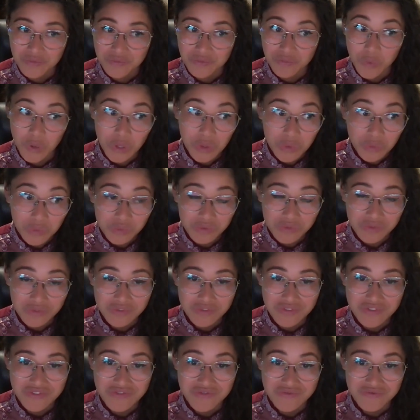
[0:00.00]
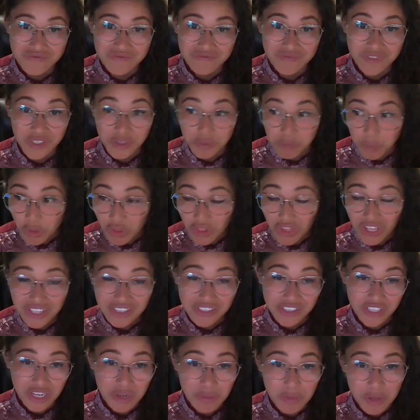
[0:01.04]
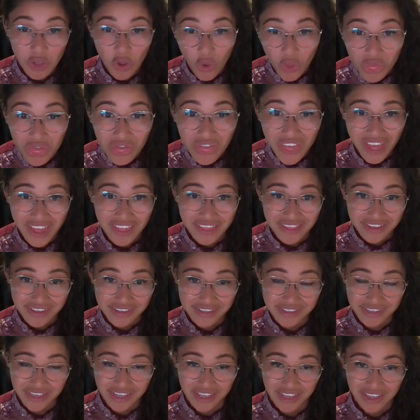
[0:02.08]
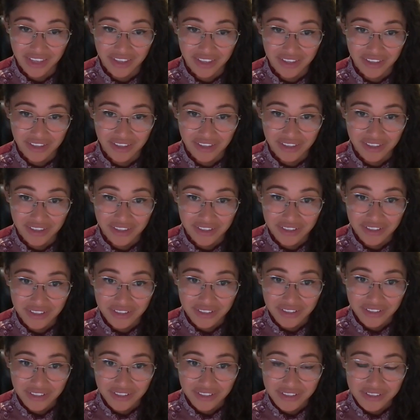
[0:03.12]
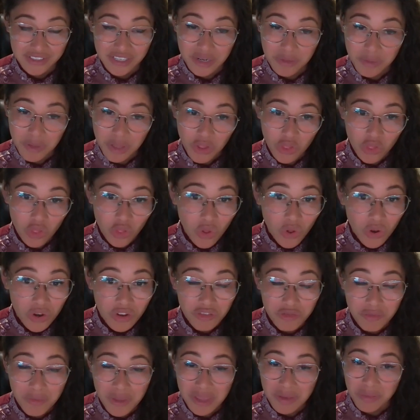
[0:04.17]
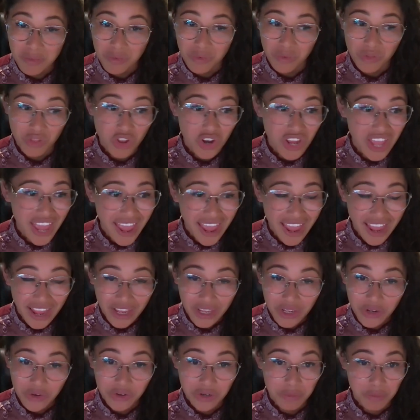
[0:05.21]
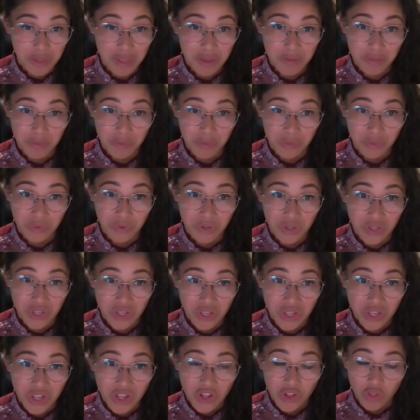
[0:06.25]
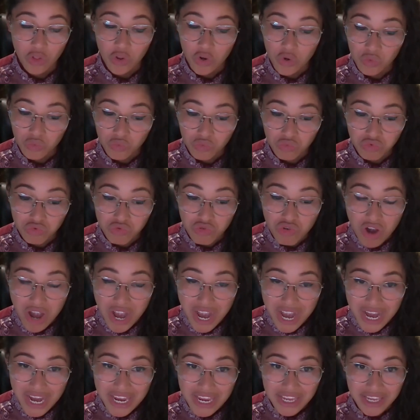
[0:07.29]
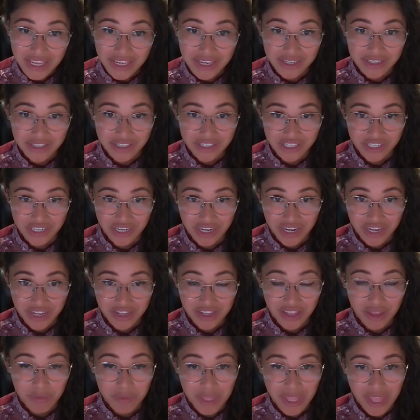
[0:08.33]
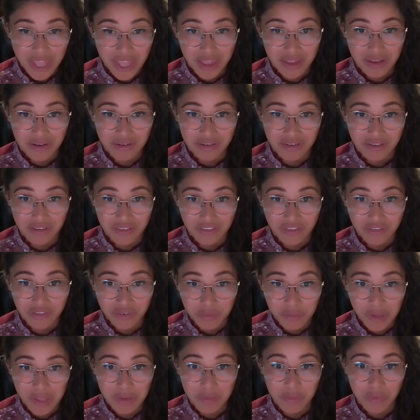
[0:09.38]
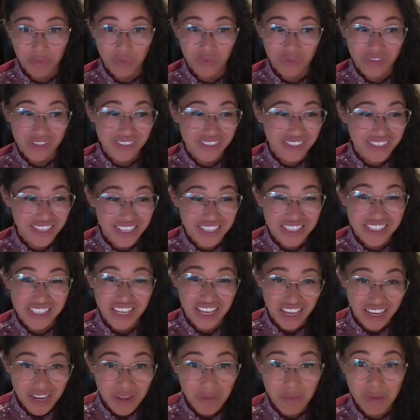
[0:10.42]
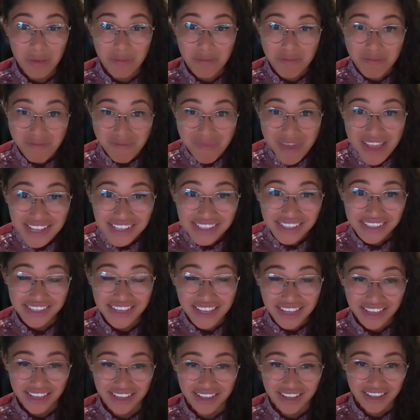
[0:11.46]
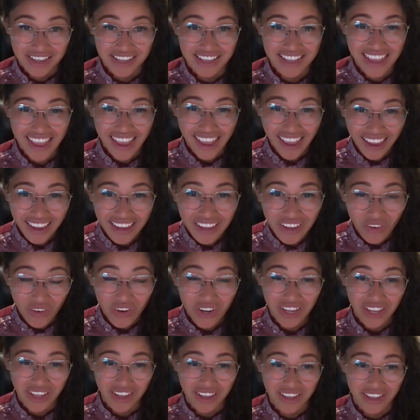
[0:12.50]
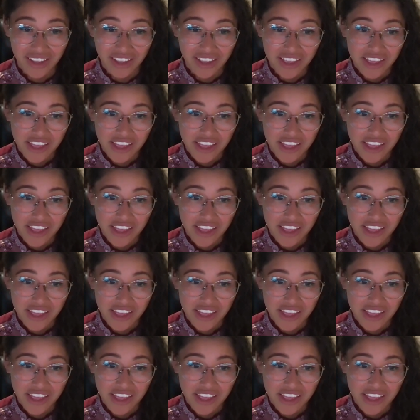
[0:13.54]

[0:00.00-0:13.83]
Well, the spotlight's going to be on that this year. It's going to be a lot of people, a lot of angry people, a lot of rage coming out from people. It's going to be messy, chaotic.